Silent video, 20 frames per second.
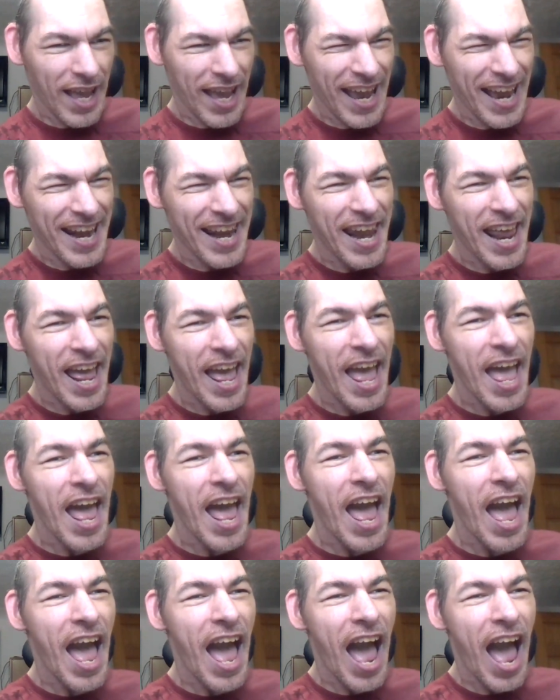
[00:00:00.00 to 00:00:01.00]
And
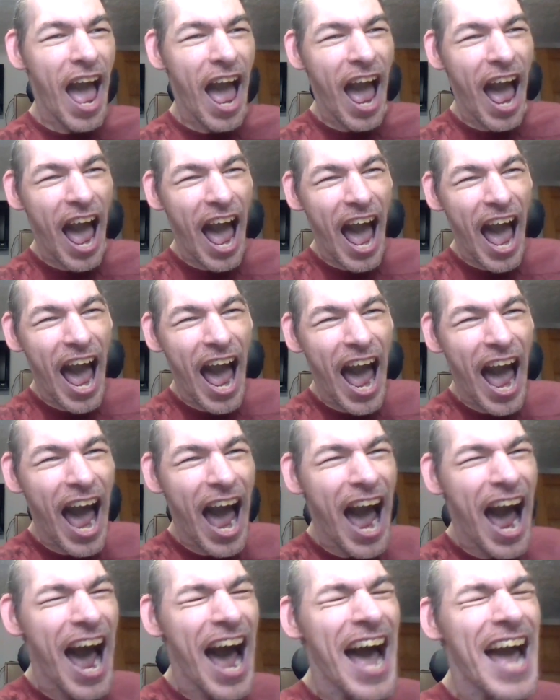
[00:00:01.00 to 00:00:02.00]

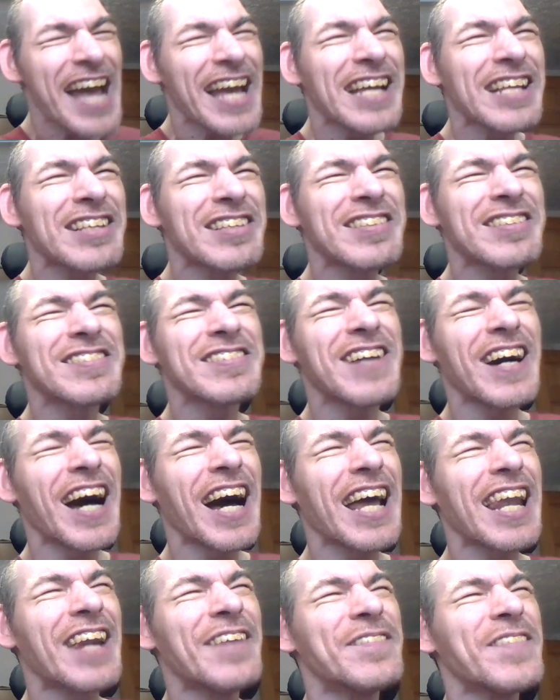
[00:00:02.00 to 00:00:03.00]
I
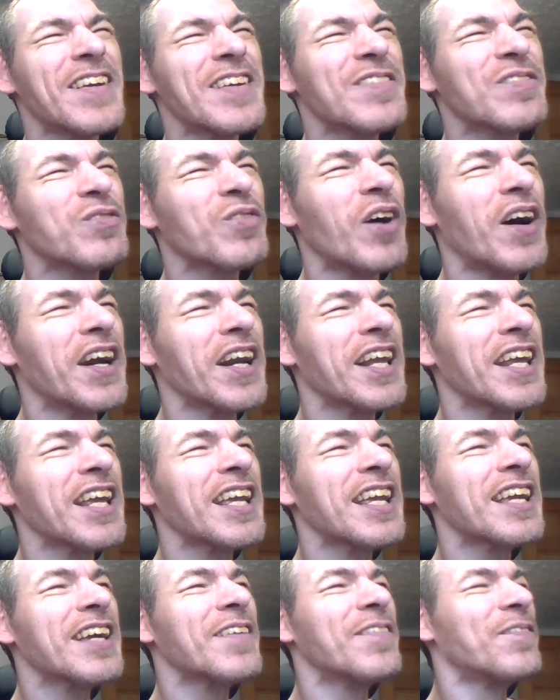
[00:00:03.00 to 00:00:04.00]
try to be funny,
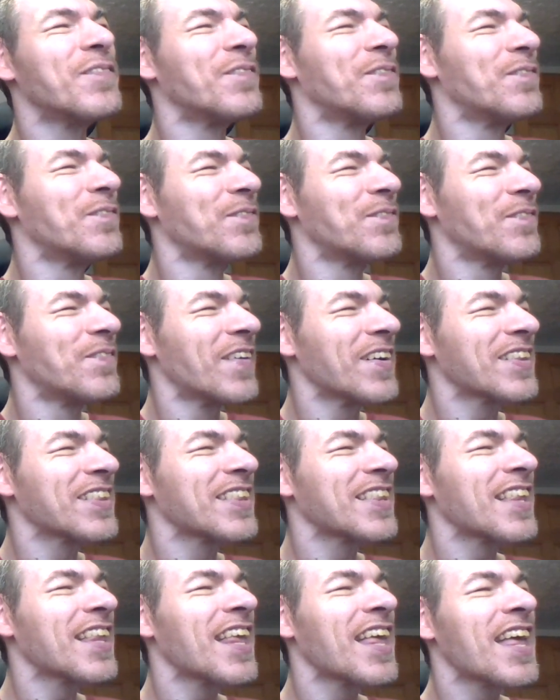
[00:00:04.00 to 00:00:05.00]
but,
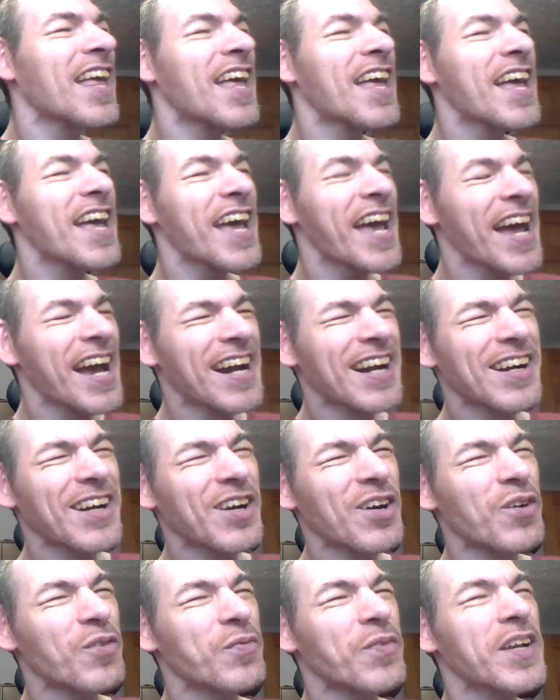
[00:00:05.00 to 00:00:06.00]
and
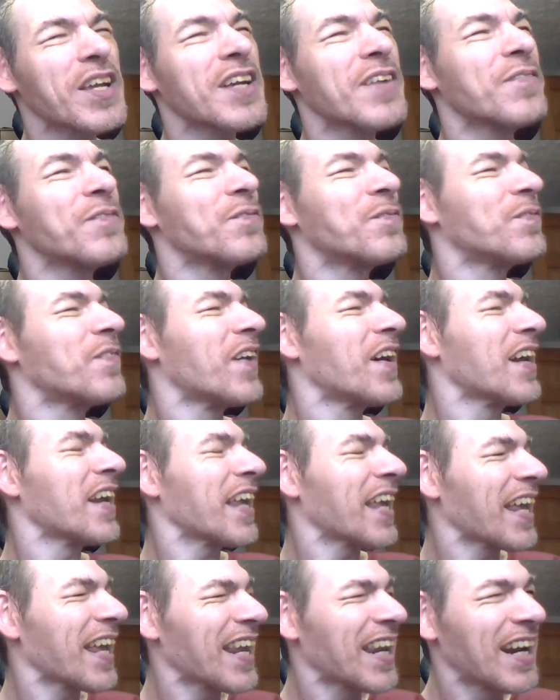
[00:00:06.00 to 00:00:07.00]
goofy. But
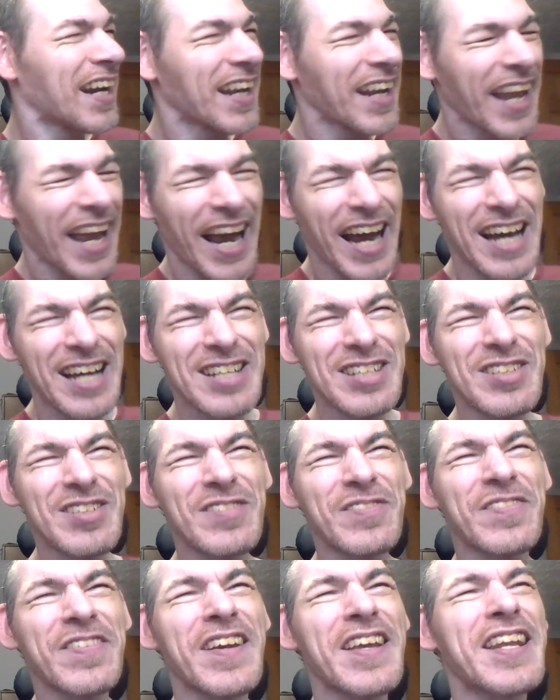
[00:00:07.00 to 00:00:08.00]
in the last
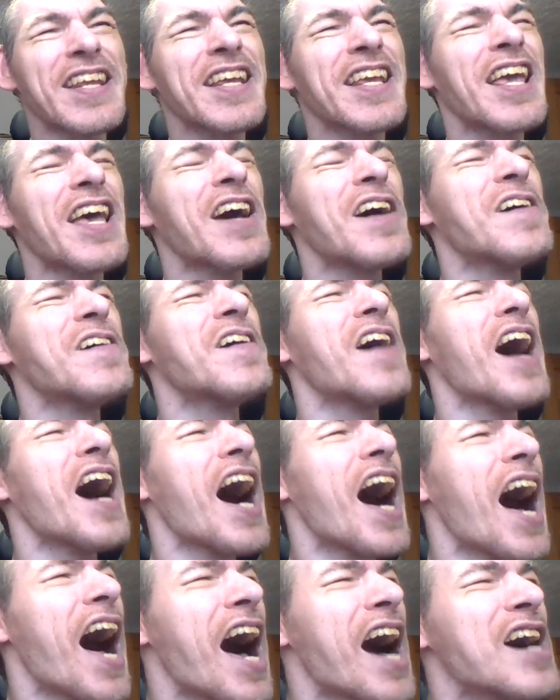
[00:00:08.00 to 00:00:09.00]
video,
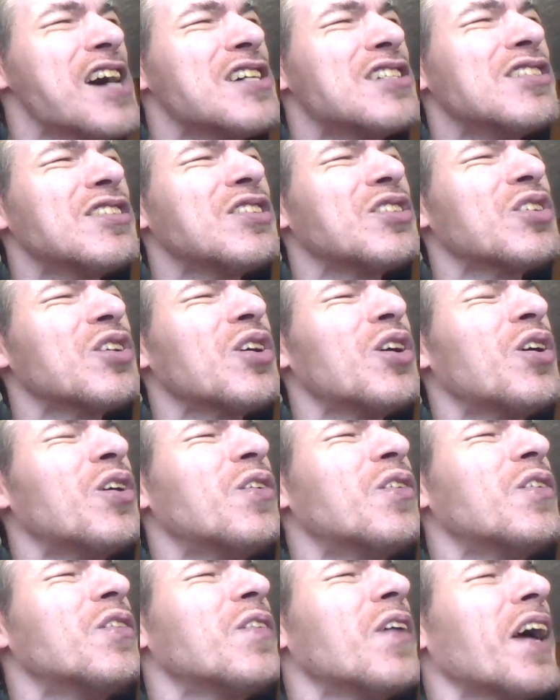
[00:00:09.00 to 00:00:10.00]
I was
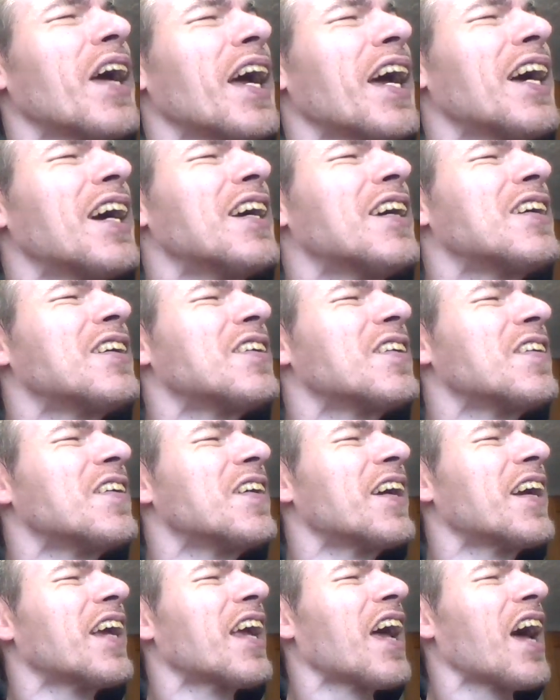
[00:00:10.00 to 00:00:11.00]
so
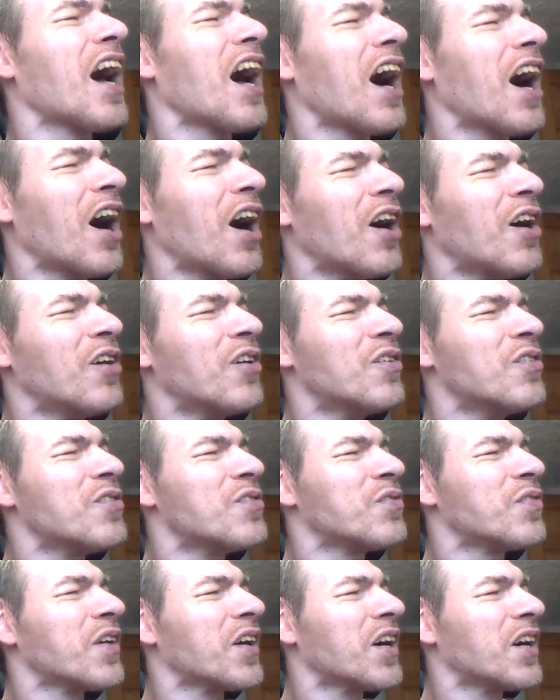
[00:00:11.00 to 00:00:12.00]
angry
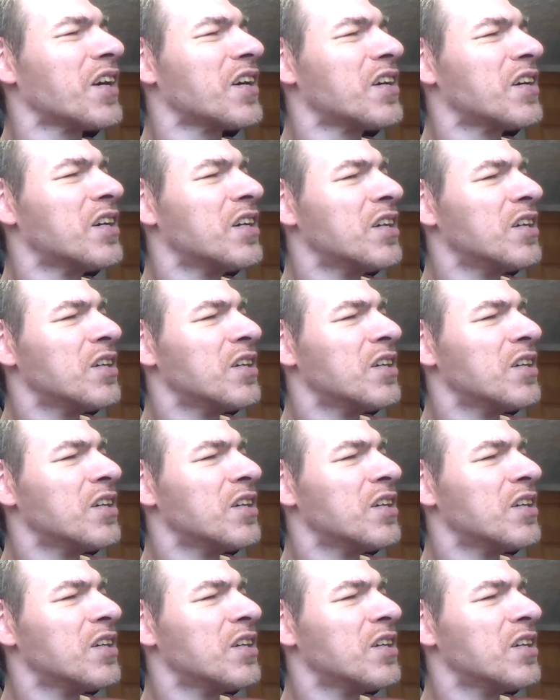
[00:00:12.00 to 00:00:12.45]
over